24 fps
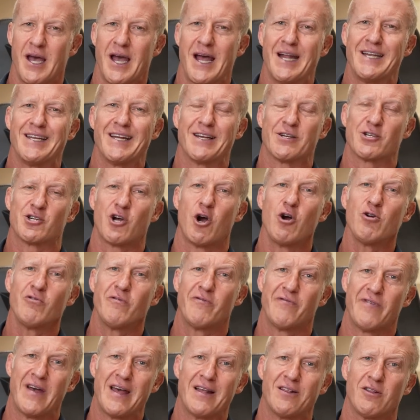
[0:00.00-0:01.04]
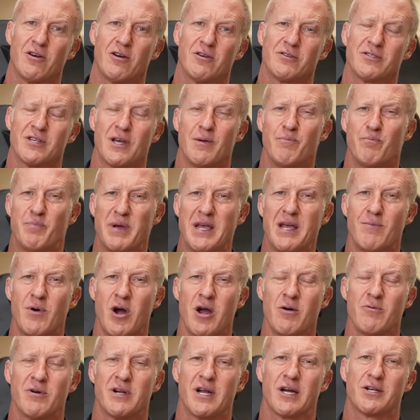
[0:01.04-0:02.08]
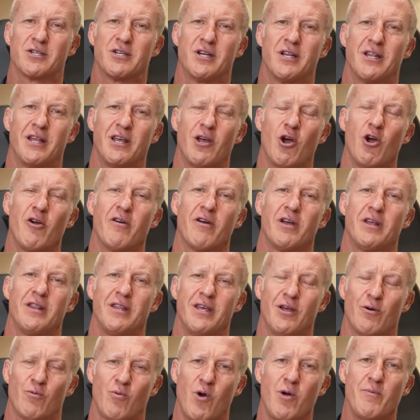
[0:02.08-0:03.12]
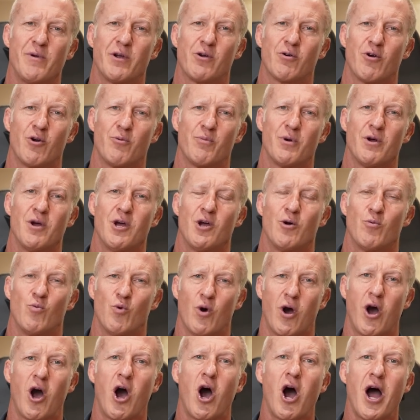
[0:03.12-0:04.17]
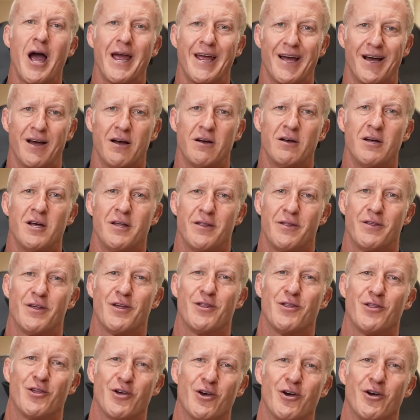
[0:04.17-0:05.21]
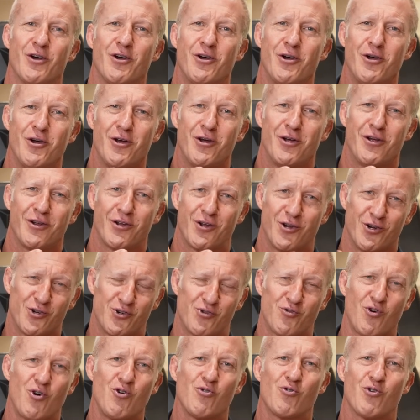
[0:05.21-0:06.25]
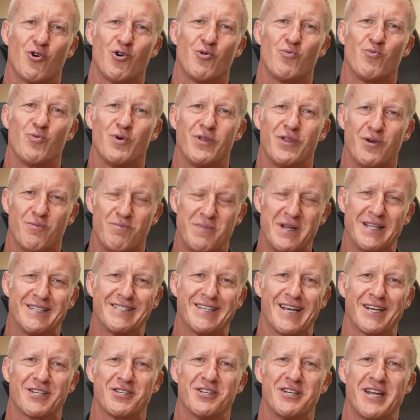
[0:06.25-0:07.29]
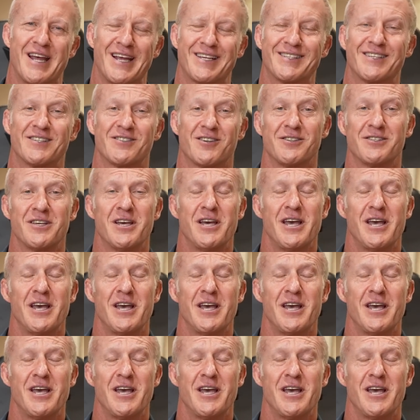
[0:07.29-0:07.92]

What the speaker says: And yet total fat loss and BMI reduction in the aerobic group were higher than the control group with the midsection exercise.